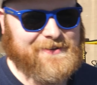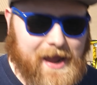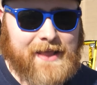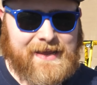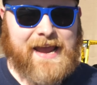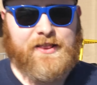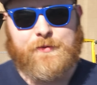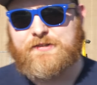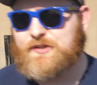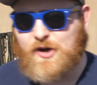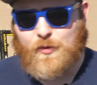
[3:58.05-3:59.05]
And again, the
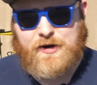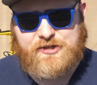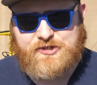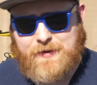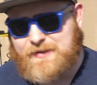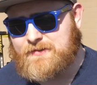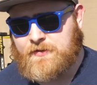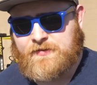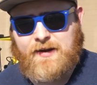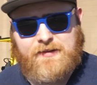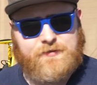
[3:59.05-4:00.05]
reason you don't wanna shoot into the
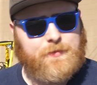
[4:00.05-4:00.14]
sun is